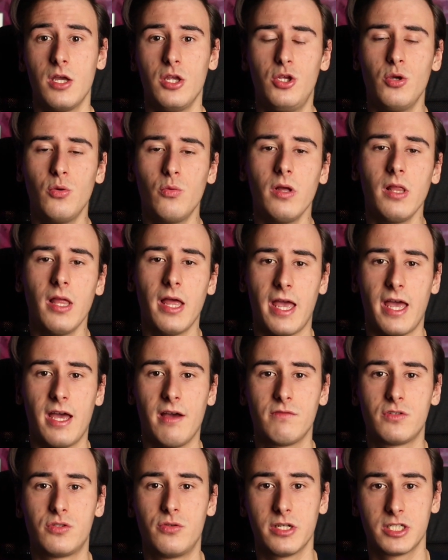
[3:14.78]
you will
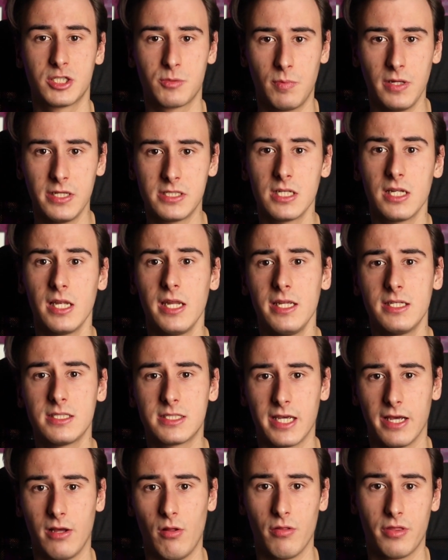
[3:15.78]
have to explicitly
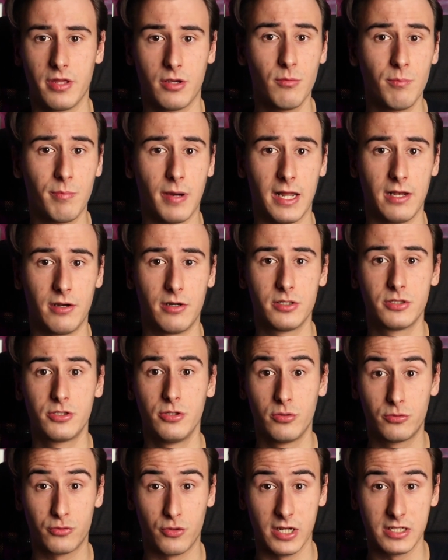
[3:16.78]
tell the compiler
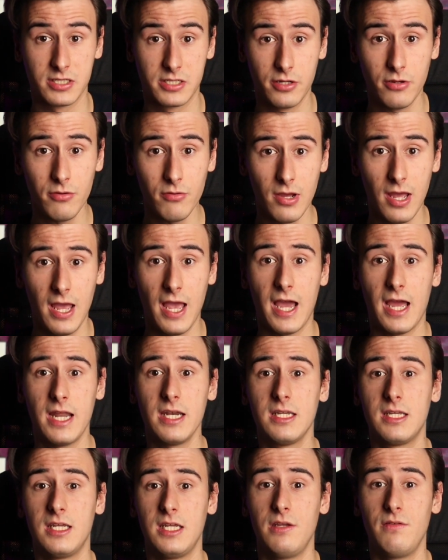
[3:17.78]
to trust you
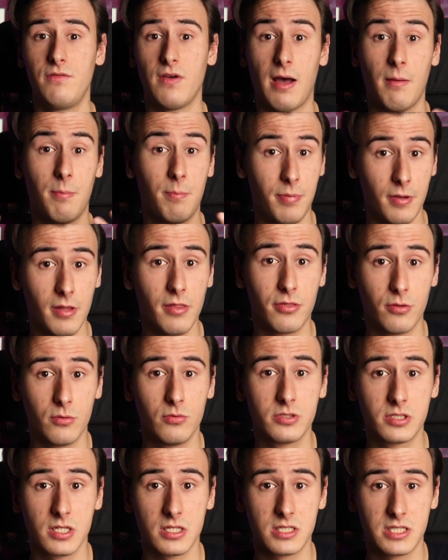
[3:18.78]
and give up
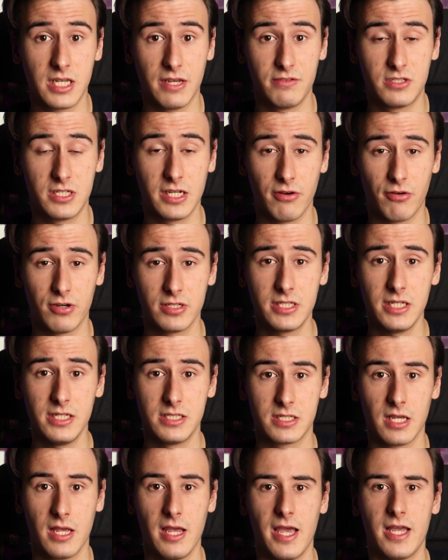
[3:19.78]
those safety
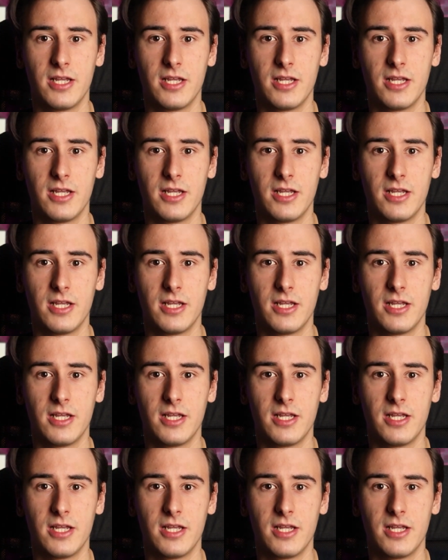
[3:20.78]
guarantees,